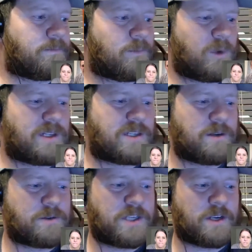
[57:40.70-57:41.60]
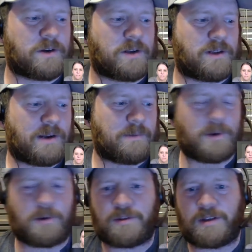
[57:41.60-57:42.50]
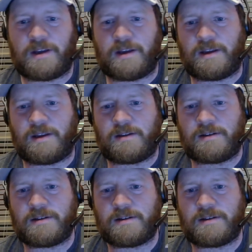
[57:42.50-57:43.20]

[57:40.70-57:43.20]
it's no secret that I'm both a